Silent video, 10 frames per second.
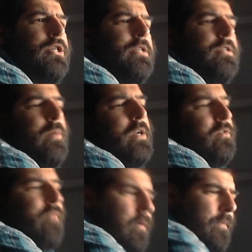Christians
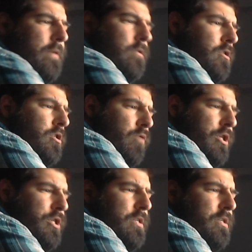because
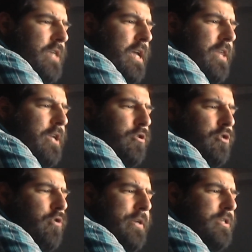fundamentalist Christians said that
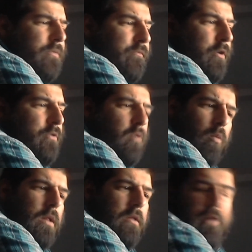you're trying to
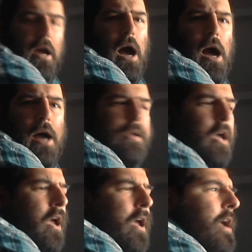subvert the will of God